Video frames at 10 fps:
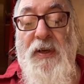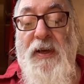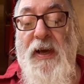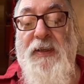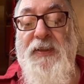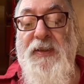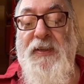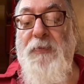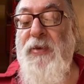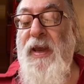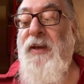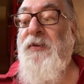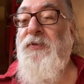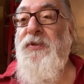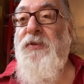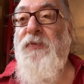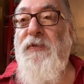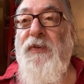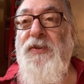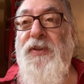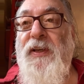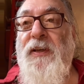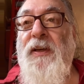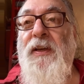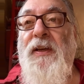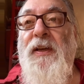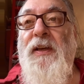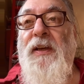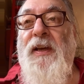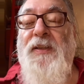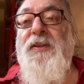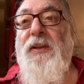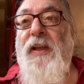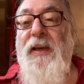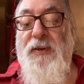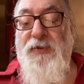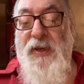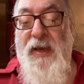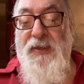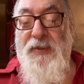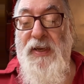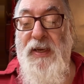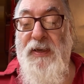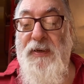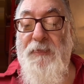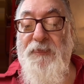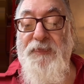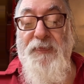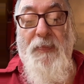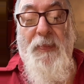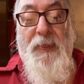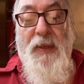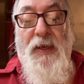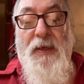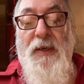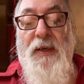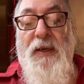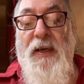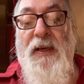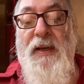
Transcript: accessing panels and reversing escalators as needed. And